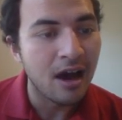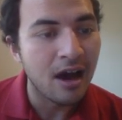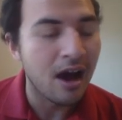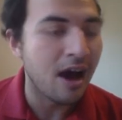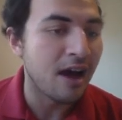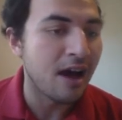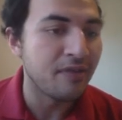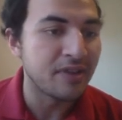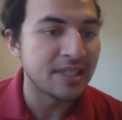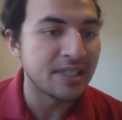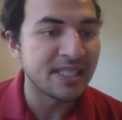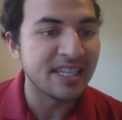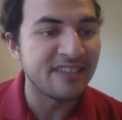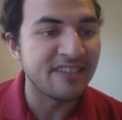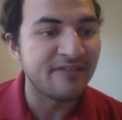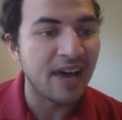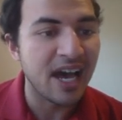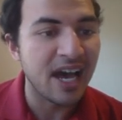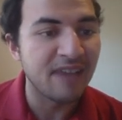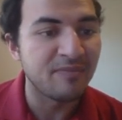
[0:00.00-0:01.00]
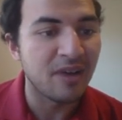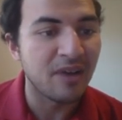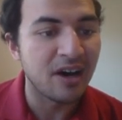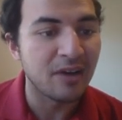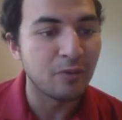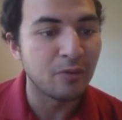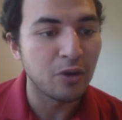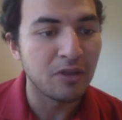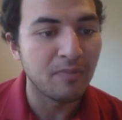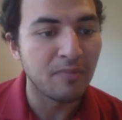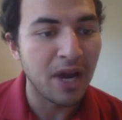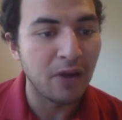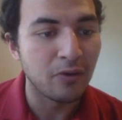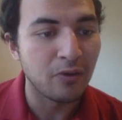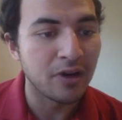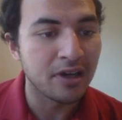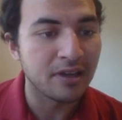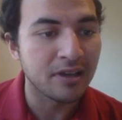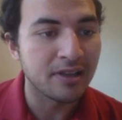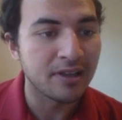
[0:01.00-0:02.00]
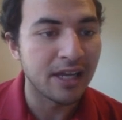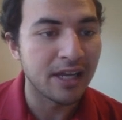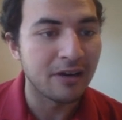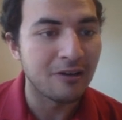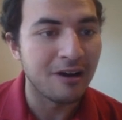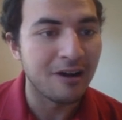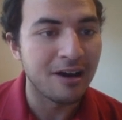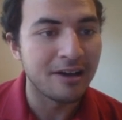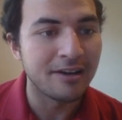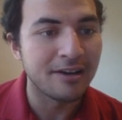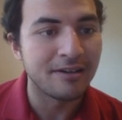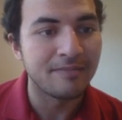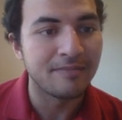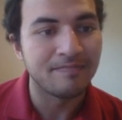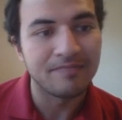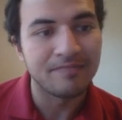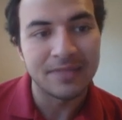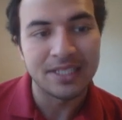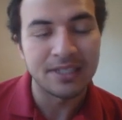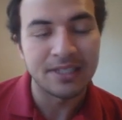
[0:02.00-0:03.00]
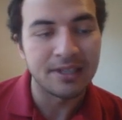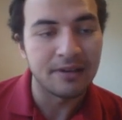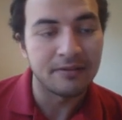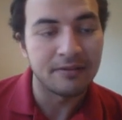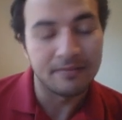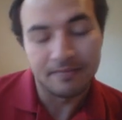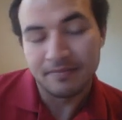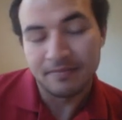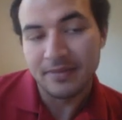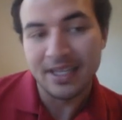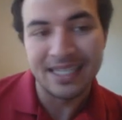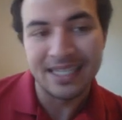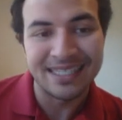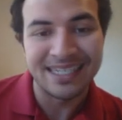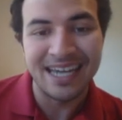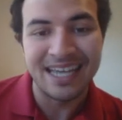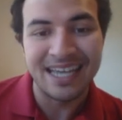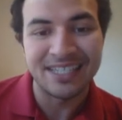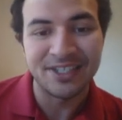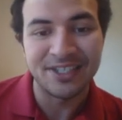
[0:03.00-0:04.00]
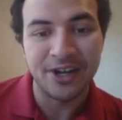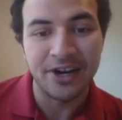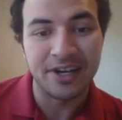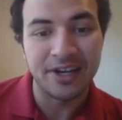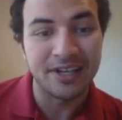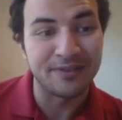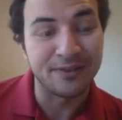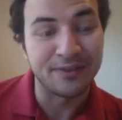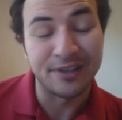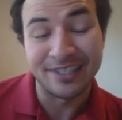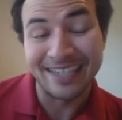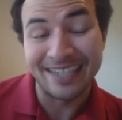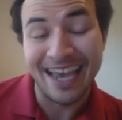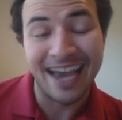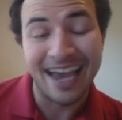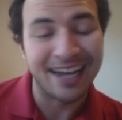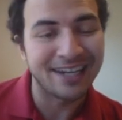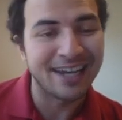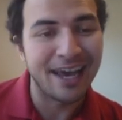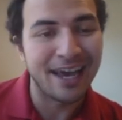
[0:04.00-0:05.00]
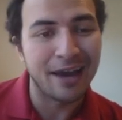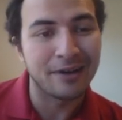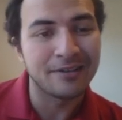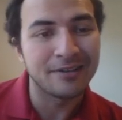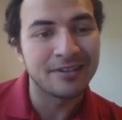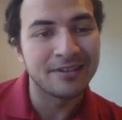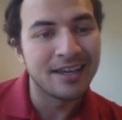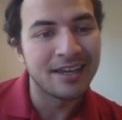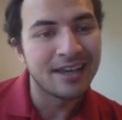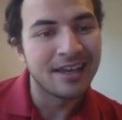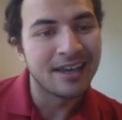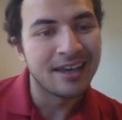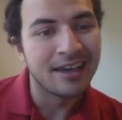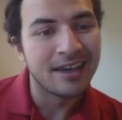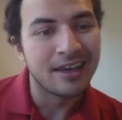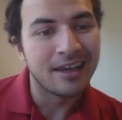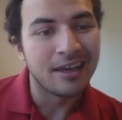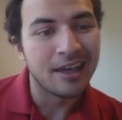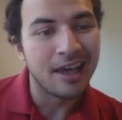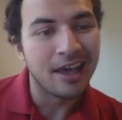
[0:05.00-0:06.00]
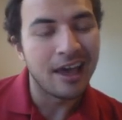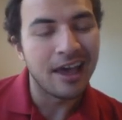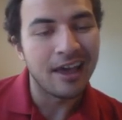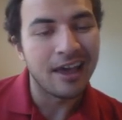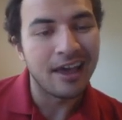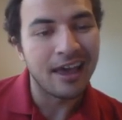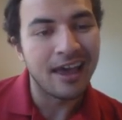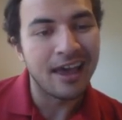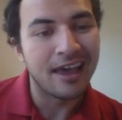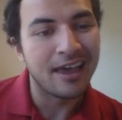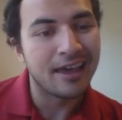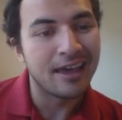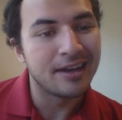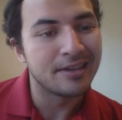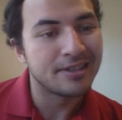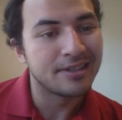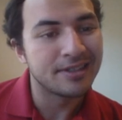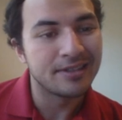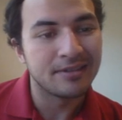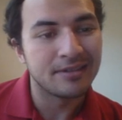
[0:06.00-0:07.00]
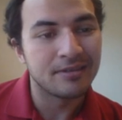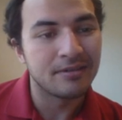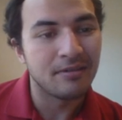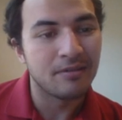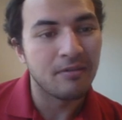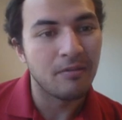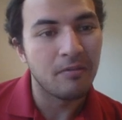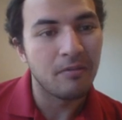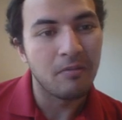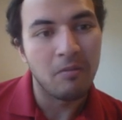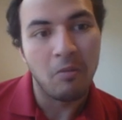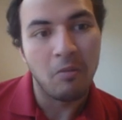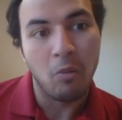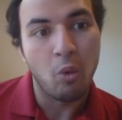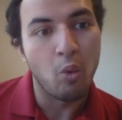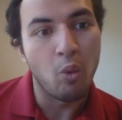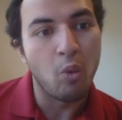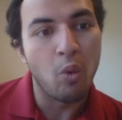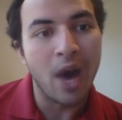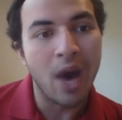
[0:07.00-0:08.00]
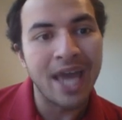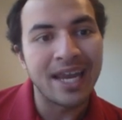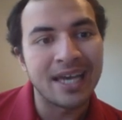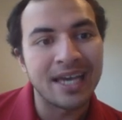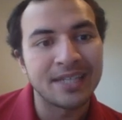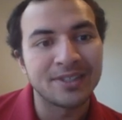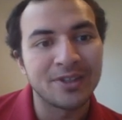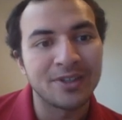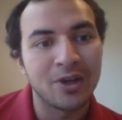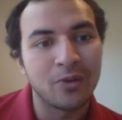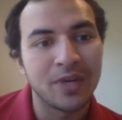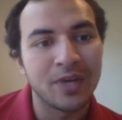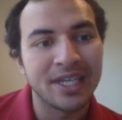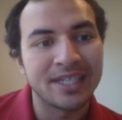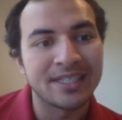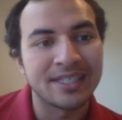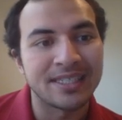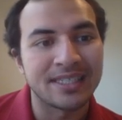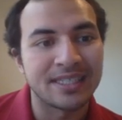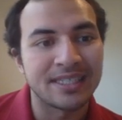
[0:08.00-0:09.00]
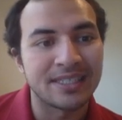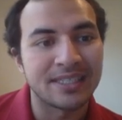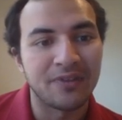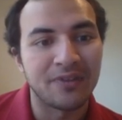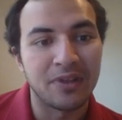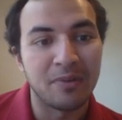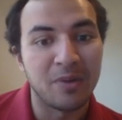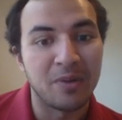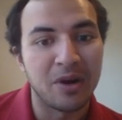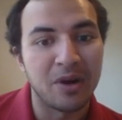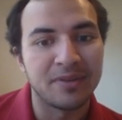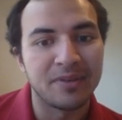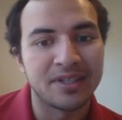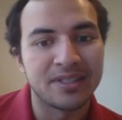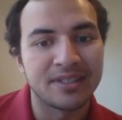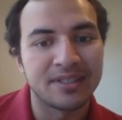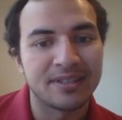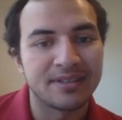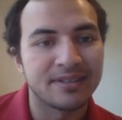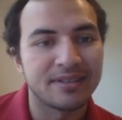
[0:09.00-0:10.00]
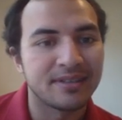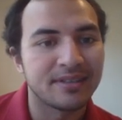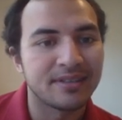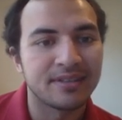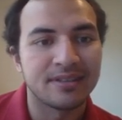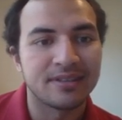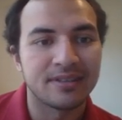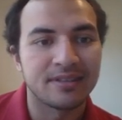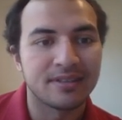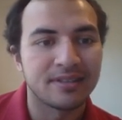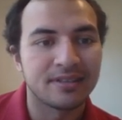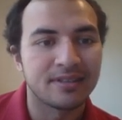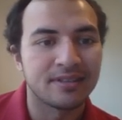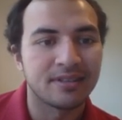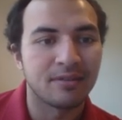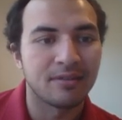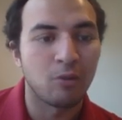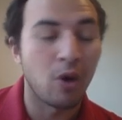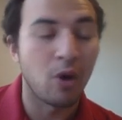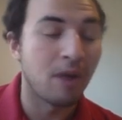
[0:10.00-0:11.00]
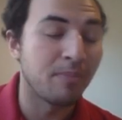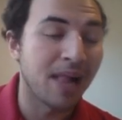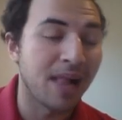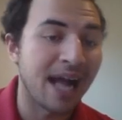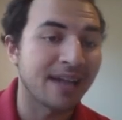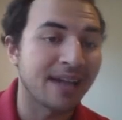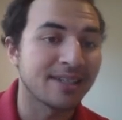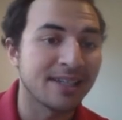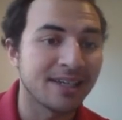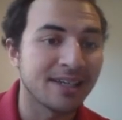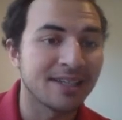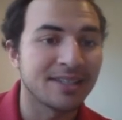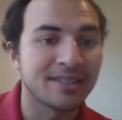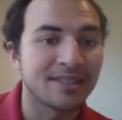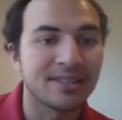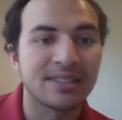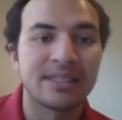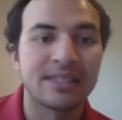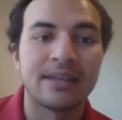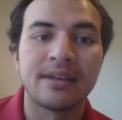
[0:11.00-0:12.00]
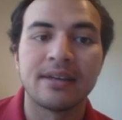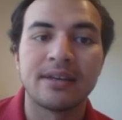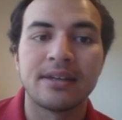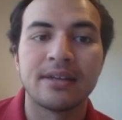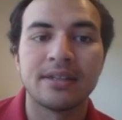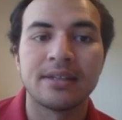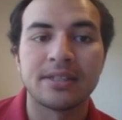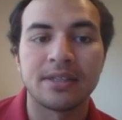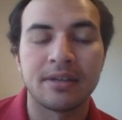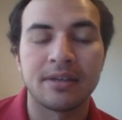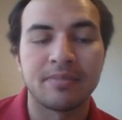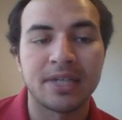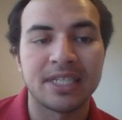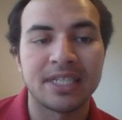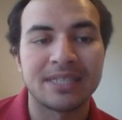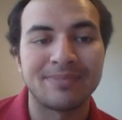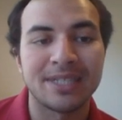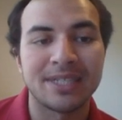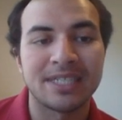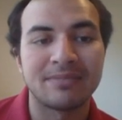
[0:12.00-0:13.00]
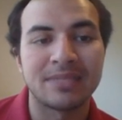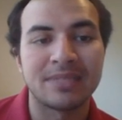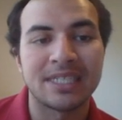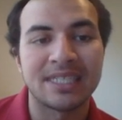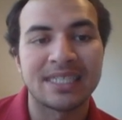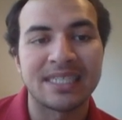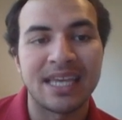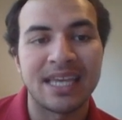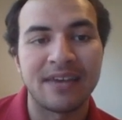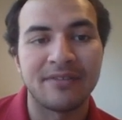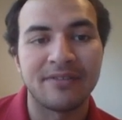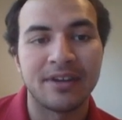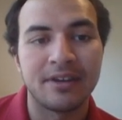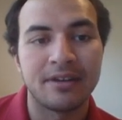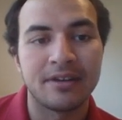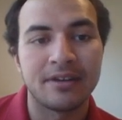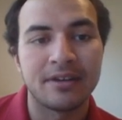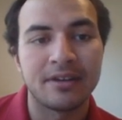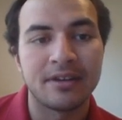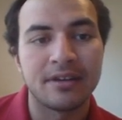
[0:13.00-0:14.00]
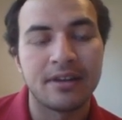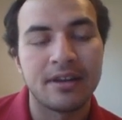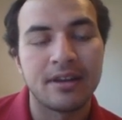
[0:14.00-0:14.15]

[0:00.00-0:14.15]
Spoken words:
on the c5 pawn with my rook later on. So it's a nice target for attack now, and white has no weaknesses for the moment, while black does. So he plays bishop g7,